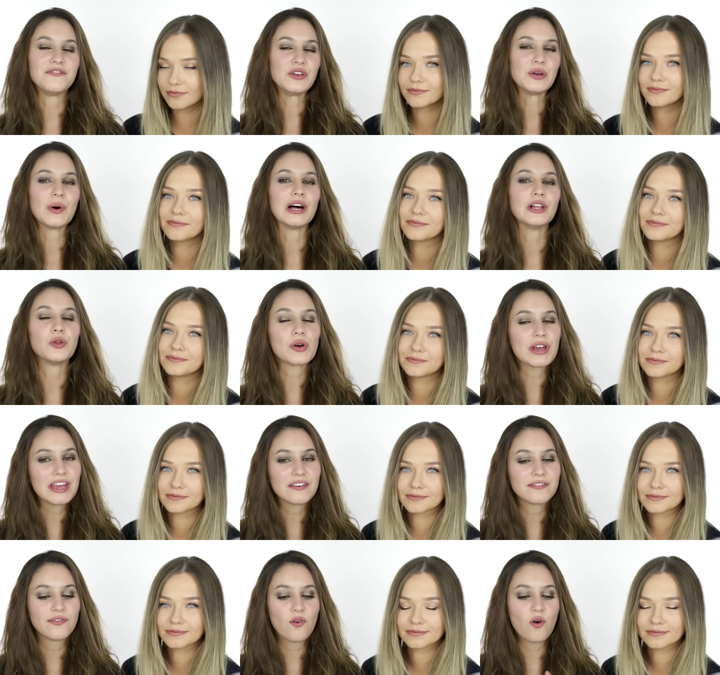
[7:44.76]
Speaker 1: If you are
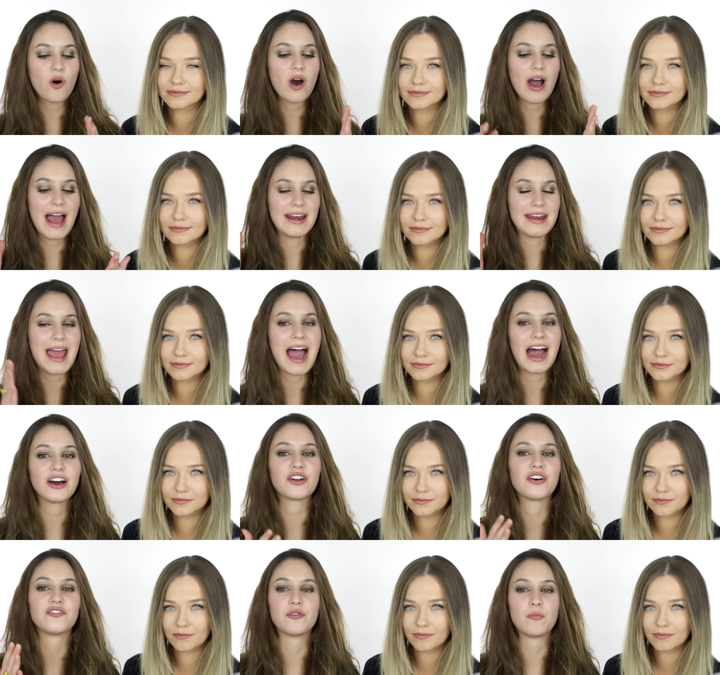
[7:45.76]
looking for an
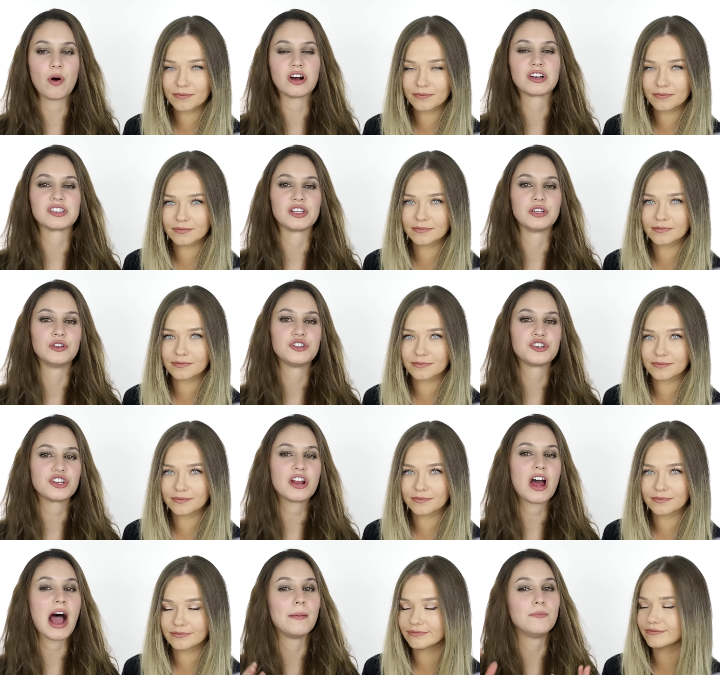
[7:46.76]
out of the box
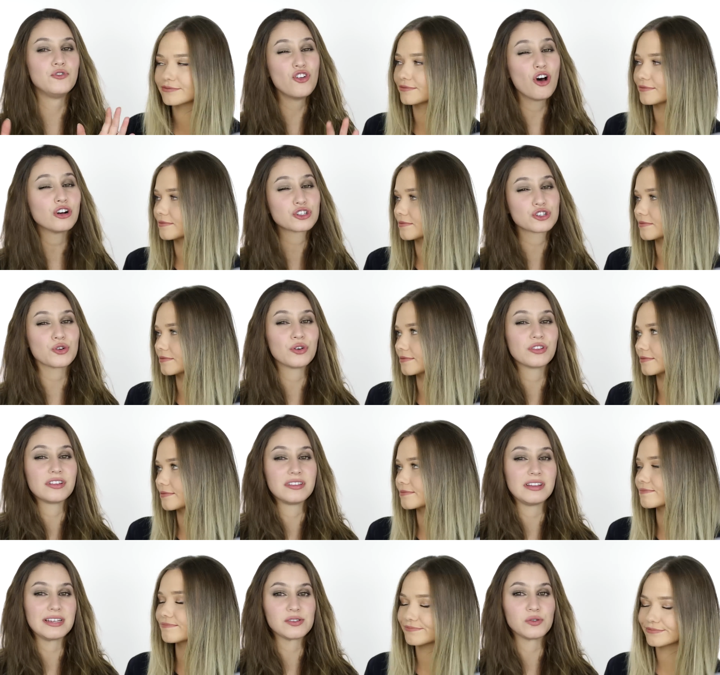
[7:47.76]
solution, I'm not sure
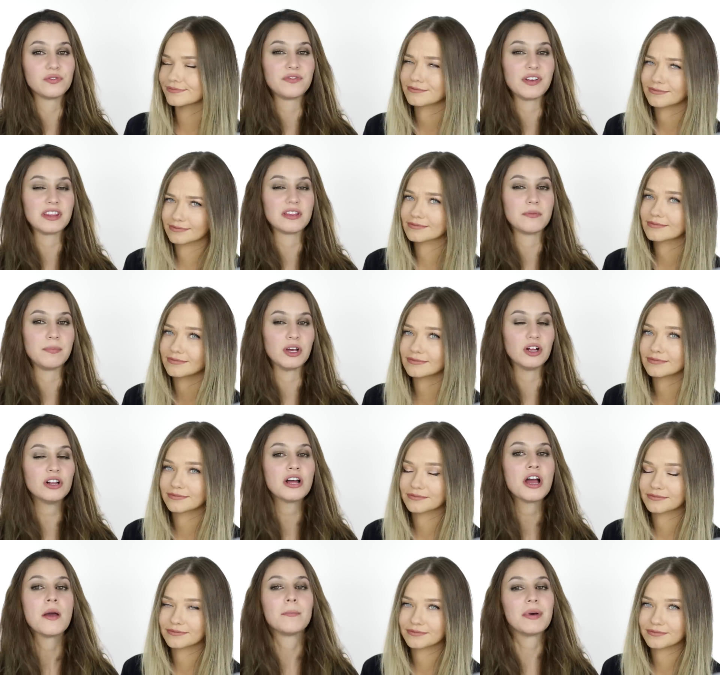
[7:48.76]
that this will fit the
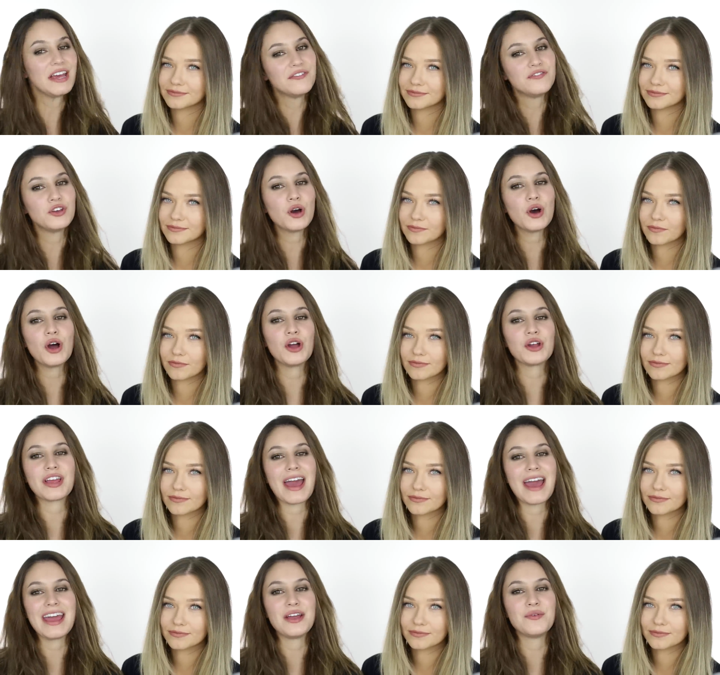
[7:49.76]
bill, but if you're
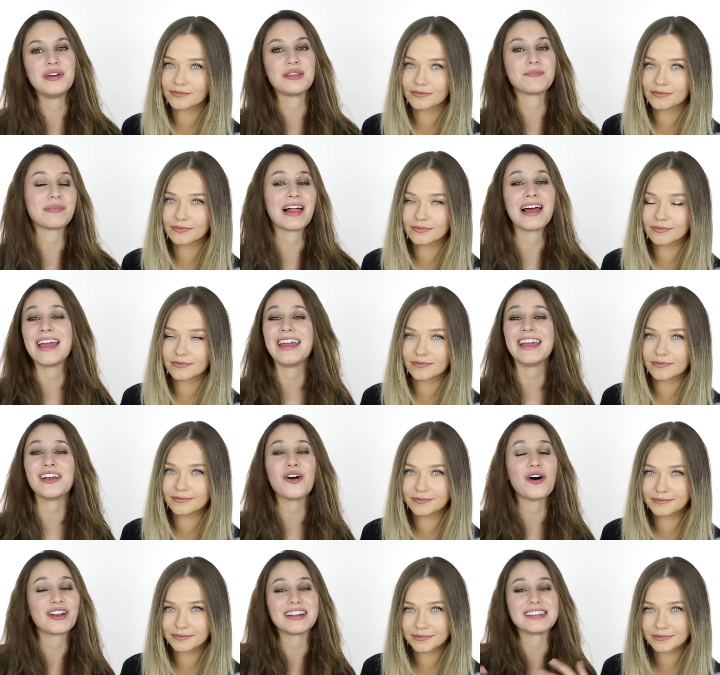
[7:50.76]
okay with
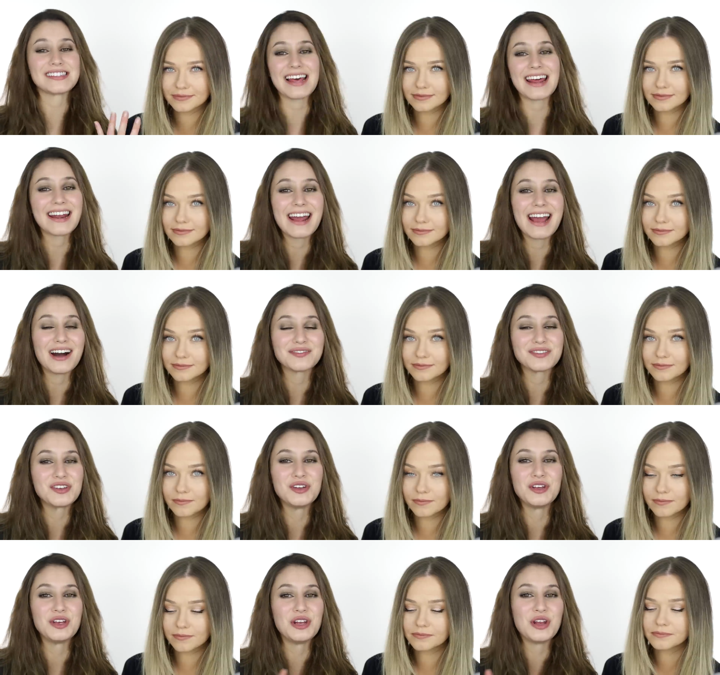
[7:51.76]
playing on a Saturday
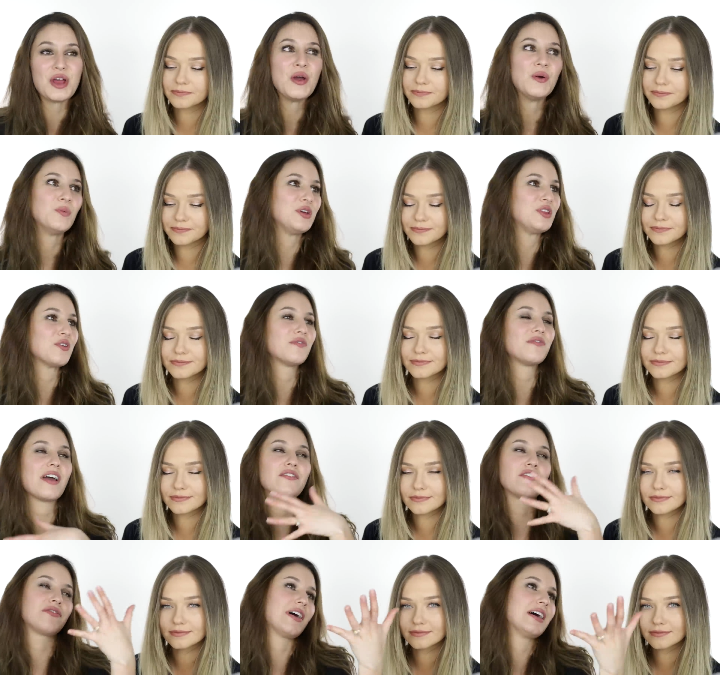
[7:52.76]
afternoon with your
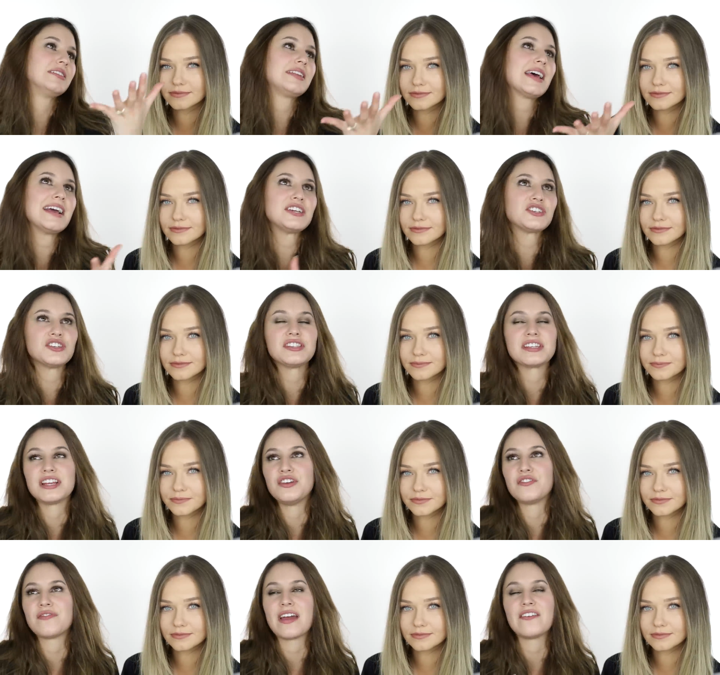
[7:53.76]
favorite foundations
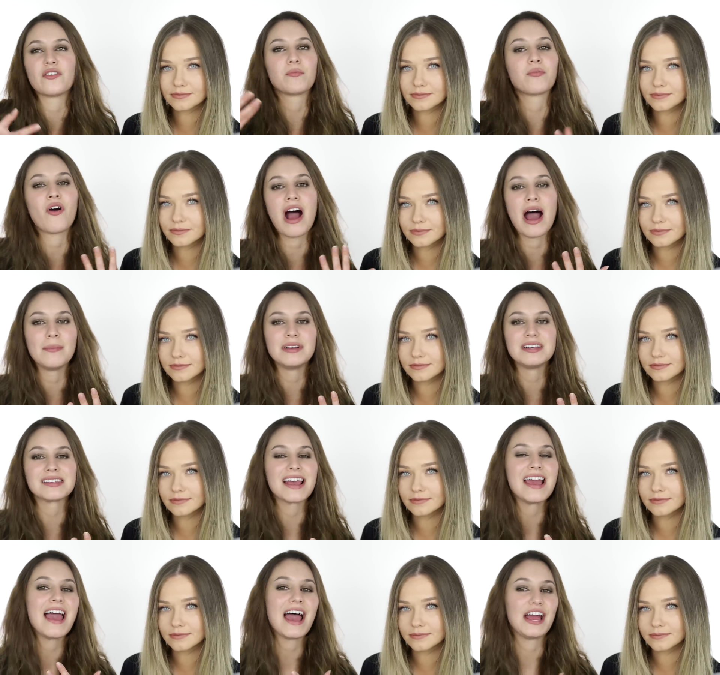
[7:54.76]
and your favorite
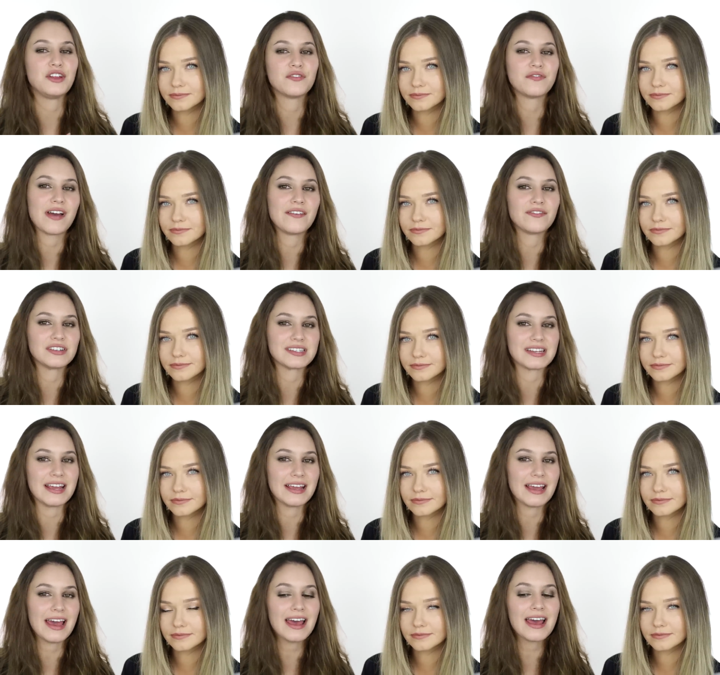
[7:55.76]
primers and your favorite
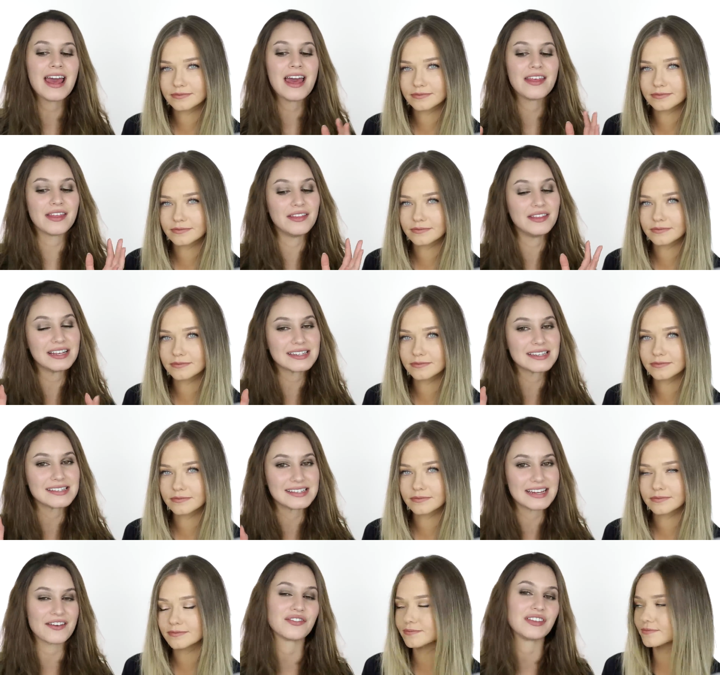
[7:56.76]
skincare, then this
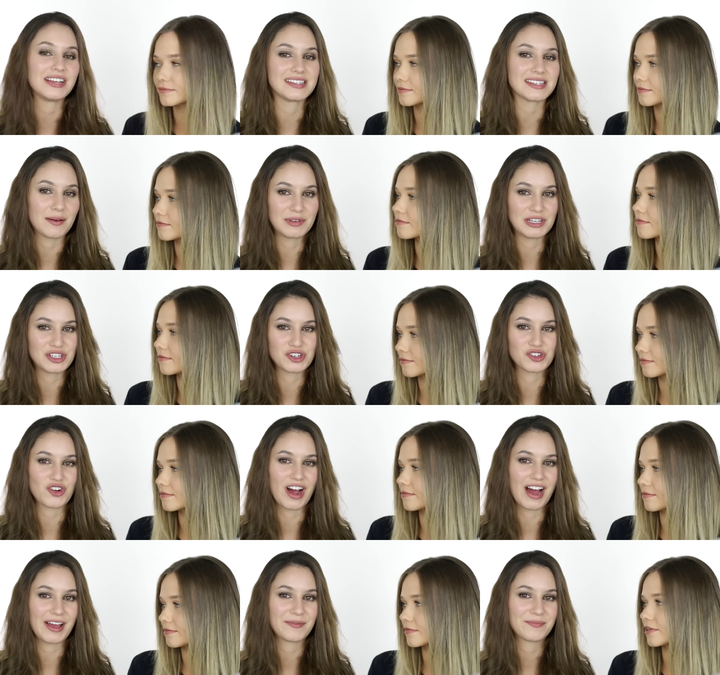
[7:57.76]
is definitely something to
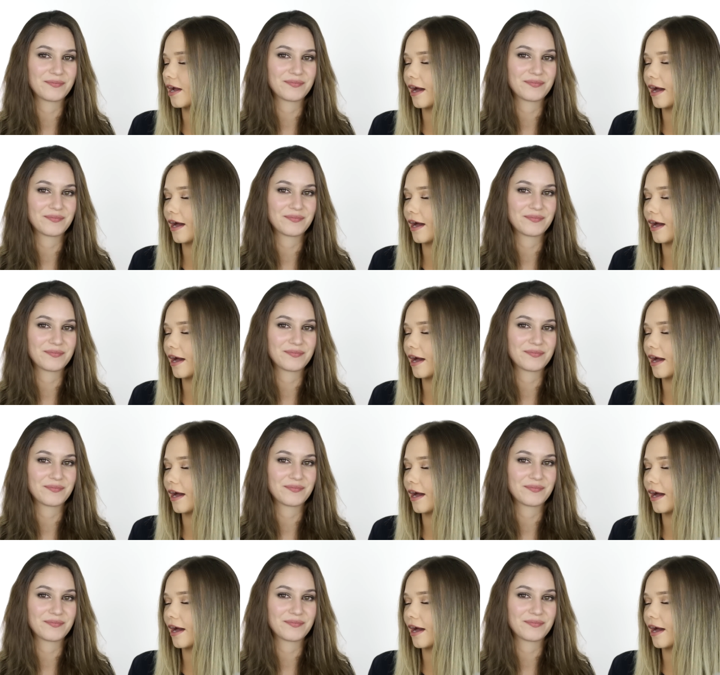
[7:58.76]
try.